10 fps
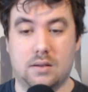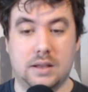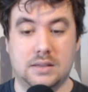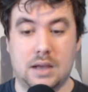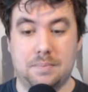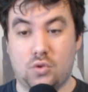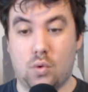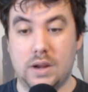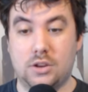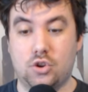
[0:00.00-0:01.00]
It's up
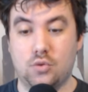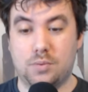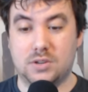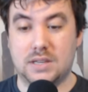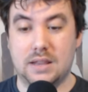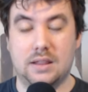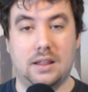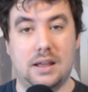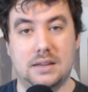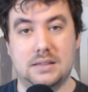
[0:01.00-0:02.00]
22% in the
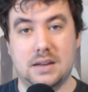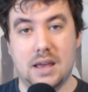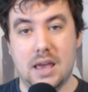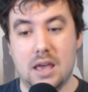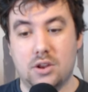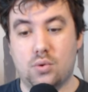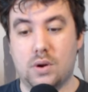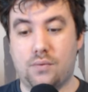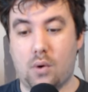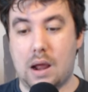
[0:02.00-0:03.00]
last
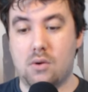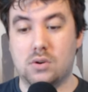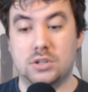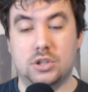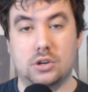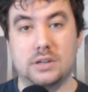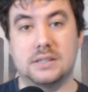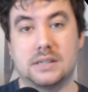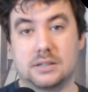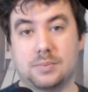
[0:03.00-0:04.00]
24 hours,
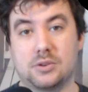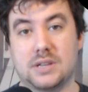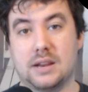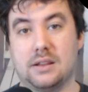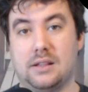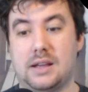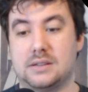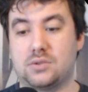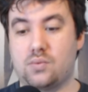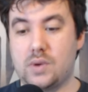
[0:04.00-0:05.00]
36% in the
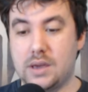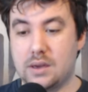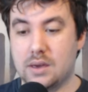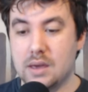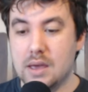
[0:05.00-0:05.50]
last week.